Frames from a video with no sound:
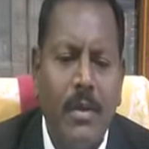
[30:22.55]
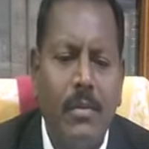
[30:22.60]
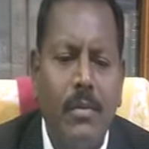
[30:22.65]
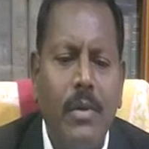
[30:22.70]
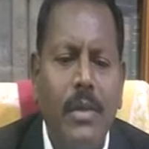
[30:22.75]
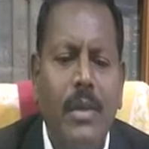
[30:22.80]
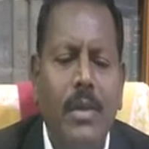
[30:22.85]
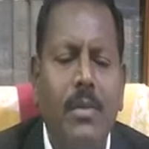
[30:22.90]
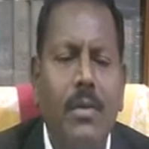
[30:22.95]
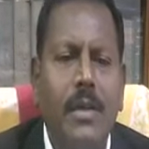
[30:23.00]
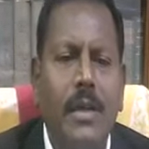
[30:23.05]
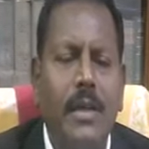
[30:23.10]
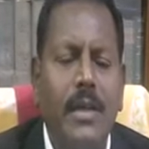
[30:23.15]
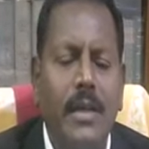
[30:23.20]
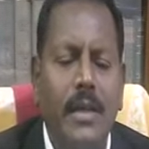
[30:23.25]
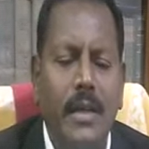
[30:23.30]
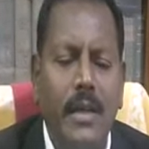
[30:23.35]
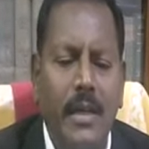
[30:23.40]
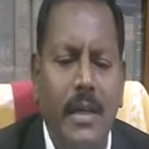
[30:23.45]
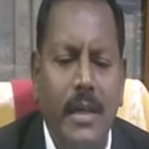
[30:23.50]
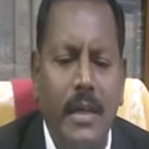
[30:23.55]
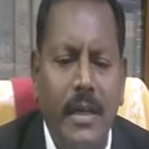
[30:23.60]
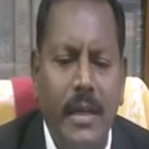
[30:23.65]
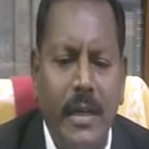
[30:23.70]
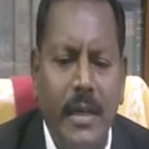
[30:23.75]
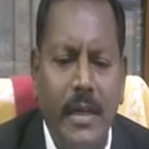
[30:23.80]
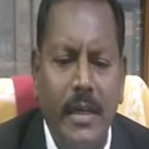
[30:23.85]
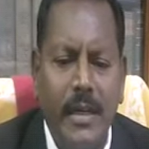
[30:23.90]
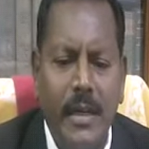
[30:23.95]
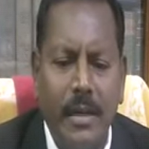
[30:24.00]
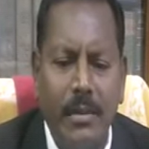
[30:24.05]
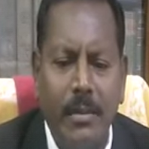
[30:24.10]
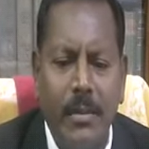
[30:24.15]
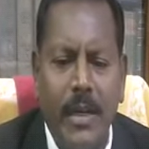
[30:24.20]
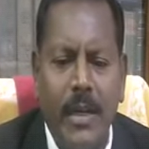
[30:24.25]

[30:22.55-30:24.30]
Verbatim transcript: without any delay and get